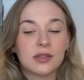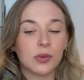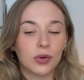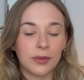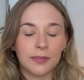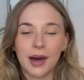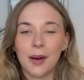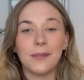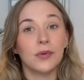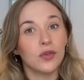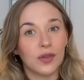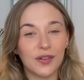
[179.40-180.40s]
is more about
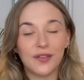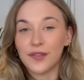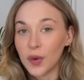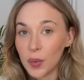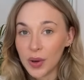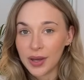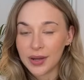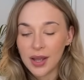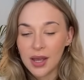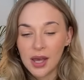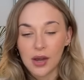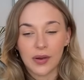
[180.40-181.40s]
moving forward,
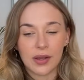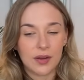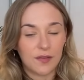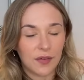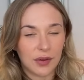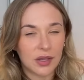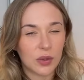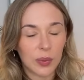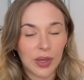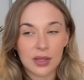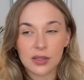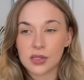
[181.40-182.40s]
all right, in a very
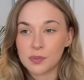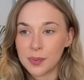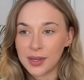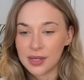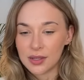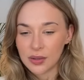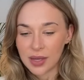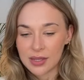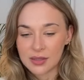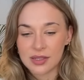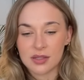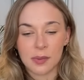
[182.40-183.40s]
quick speed,
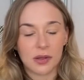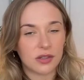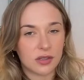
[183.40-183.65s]
okay? So this is about